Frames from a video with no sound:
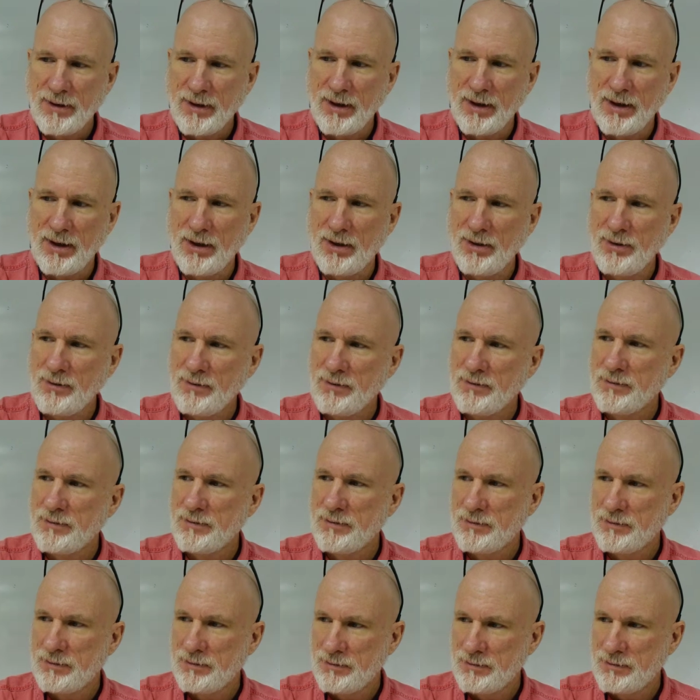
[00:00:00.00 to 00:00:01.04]
Hello.
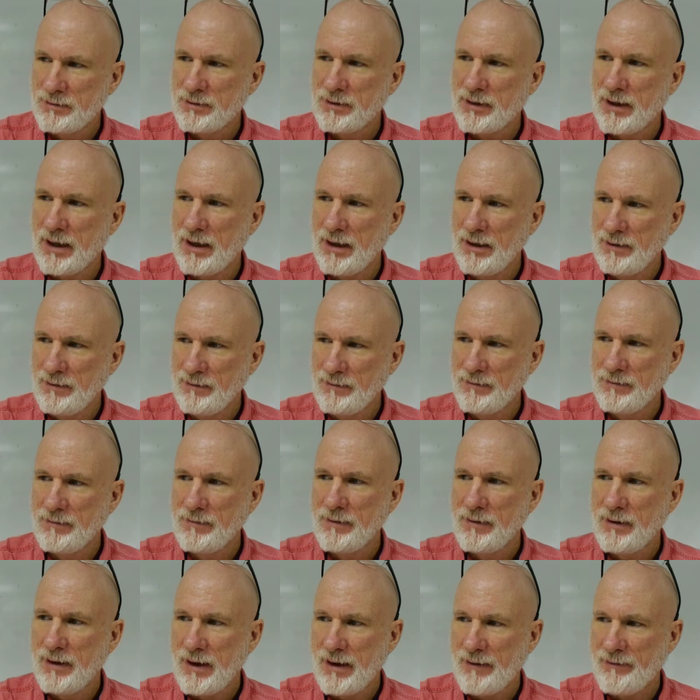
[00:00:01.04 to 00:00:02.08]
Okay.
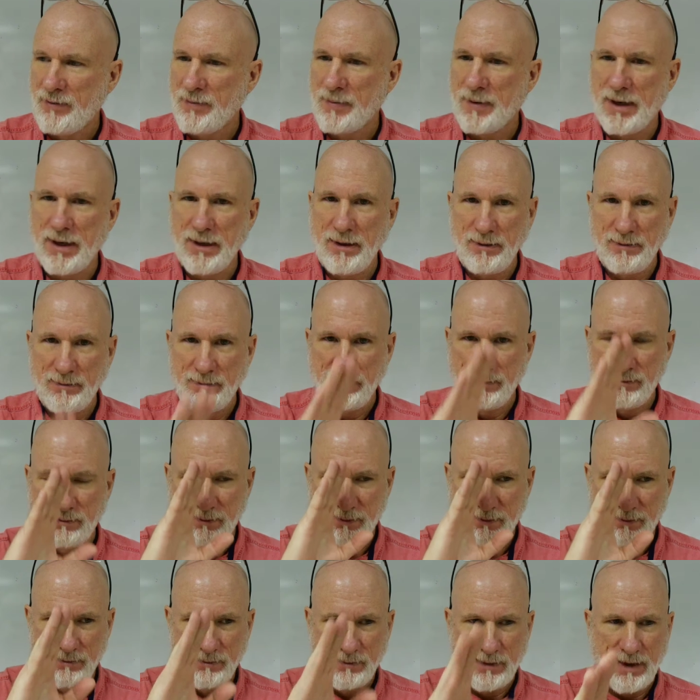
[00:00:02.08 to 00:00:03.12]
Everybody,
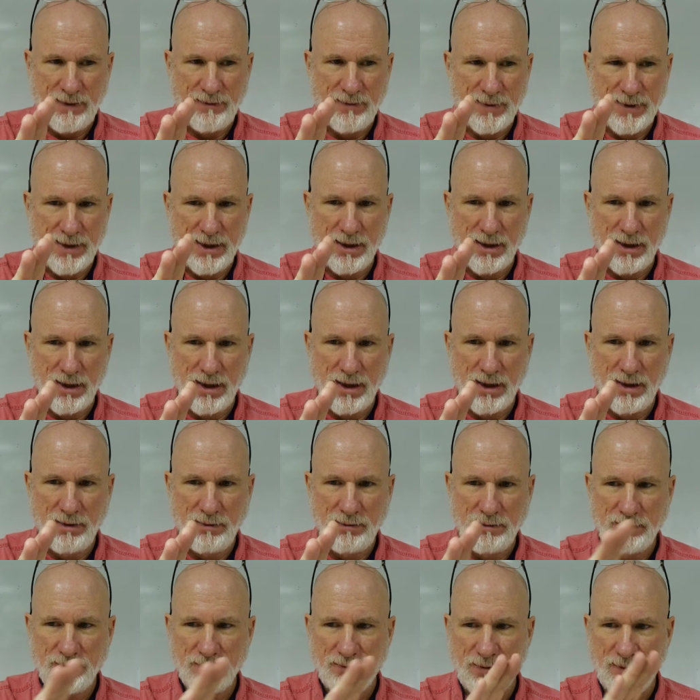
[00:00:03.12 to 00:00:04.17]

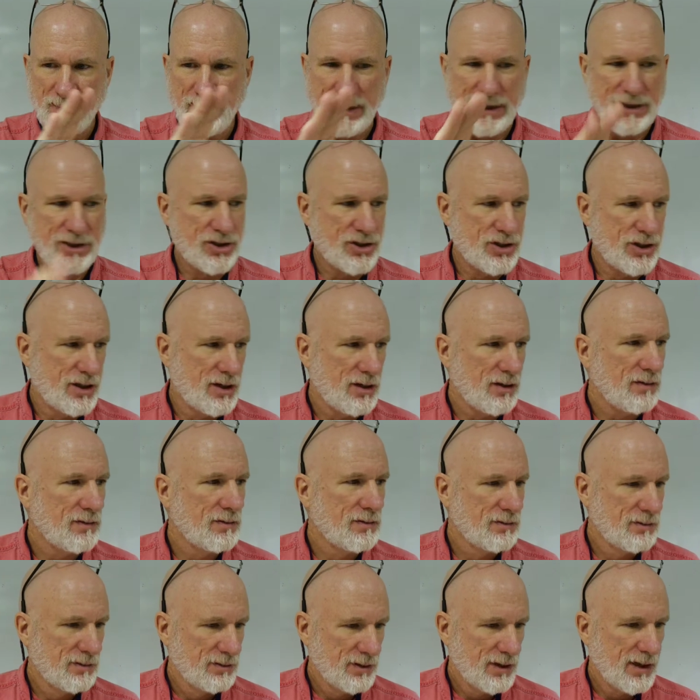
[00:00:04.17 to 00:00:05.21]
hello from last year.
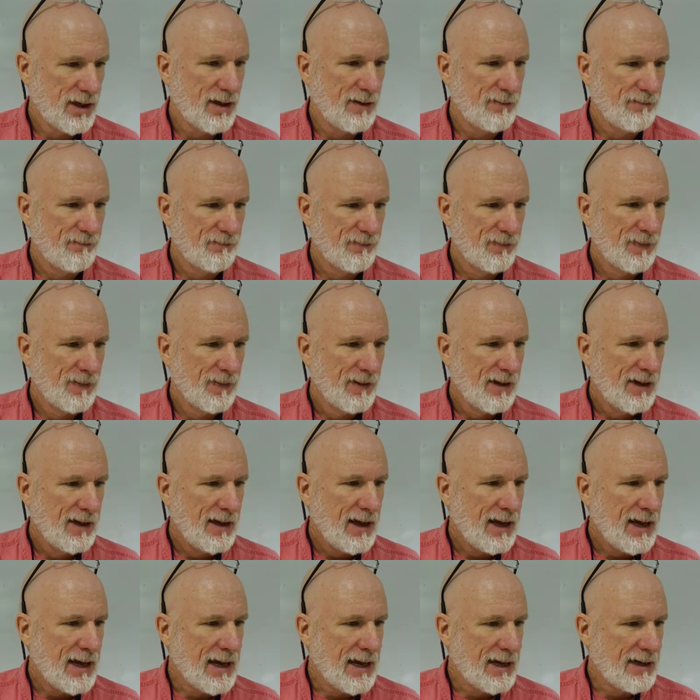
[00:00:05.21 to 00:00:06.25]
Okay.
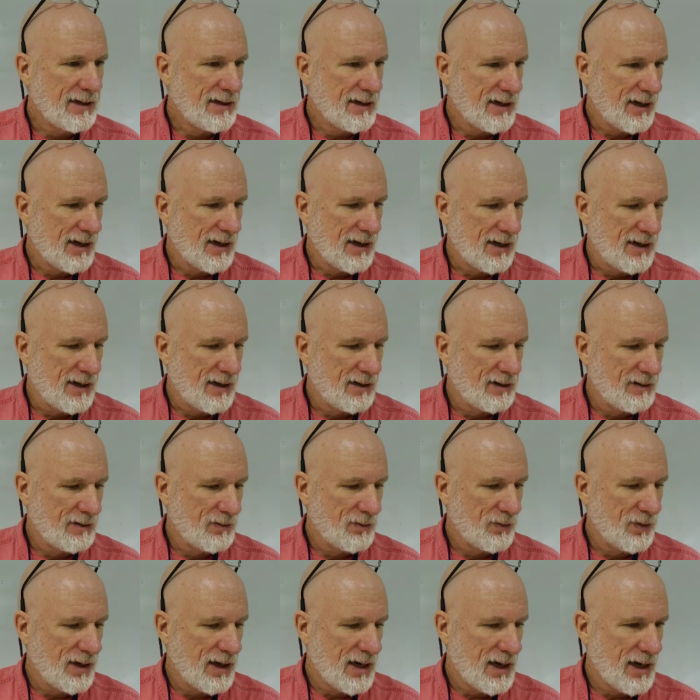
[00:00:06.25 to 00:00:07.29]
And
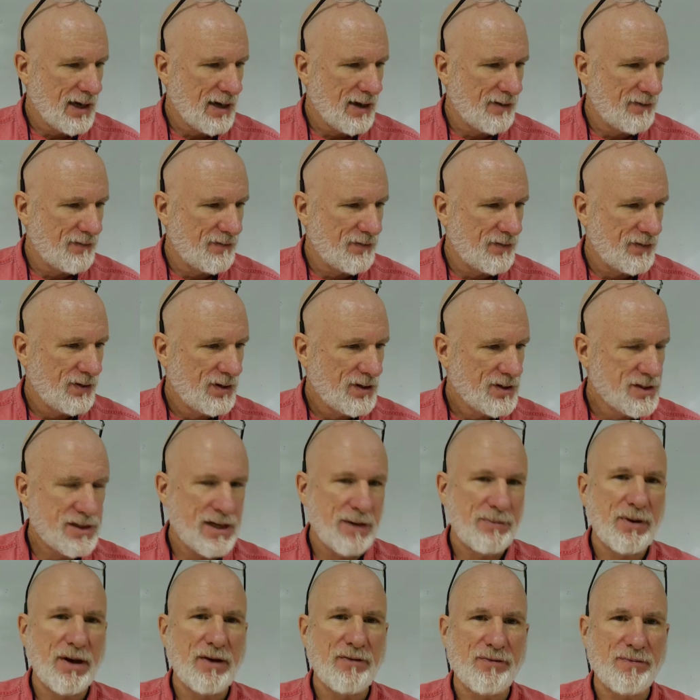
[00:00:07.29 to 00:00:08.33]
we have
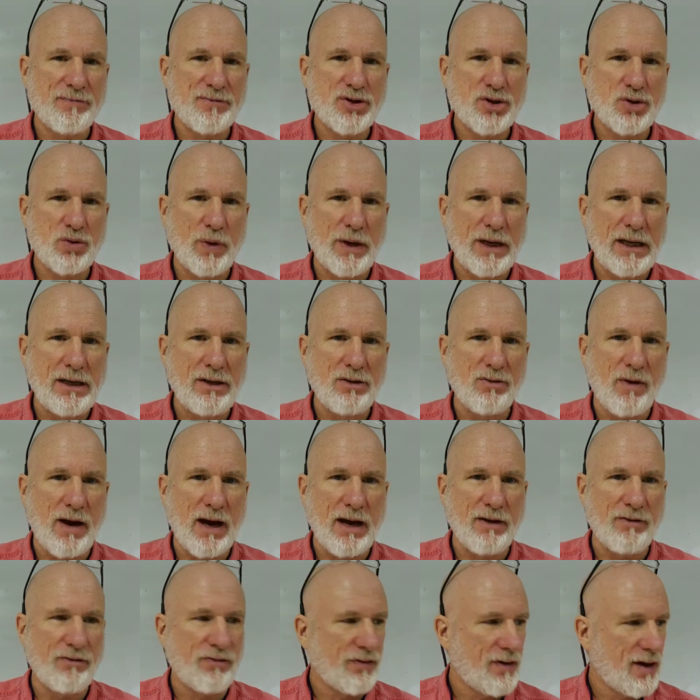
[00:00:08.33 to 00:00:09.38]
somebody from Sweden
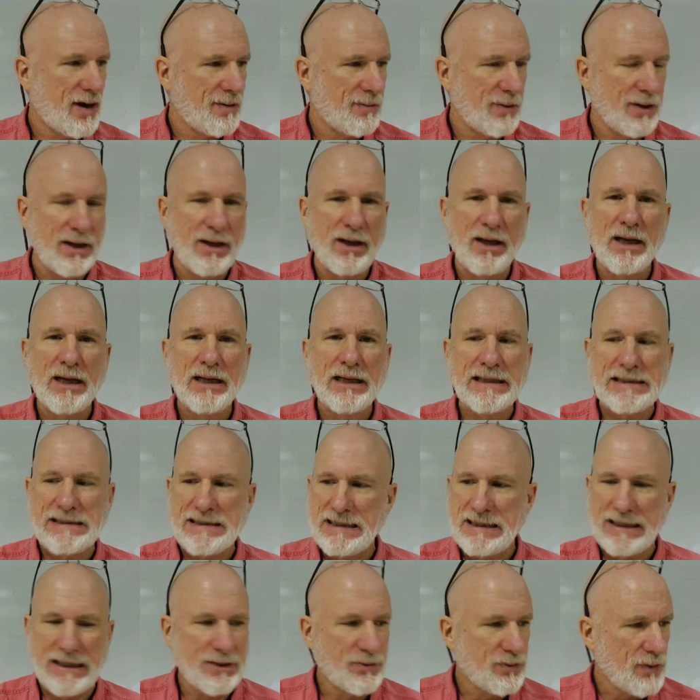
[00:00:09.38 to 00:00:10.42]
right in front of me.
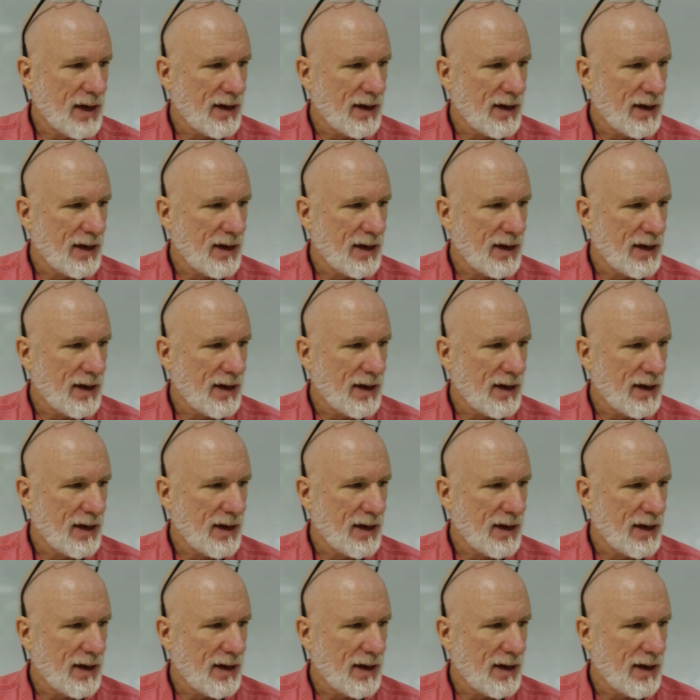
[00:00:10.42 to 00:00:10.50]
Listen to this.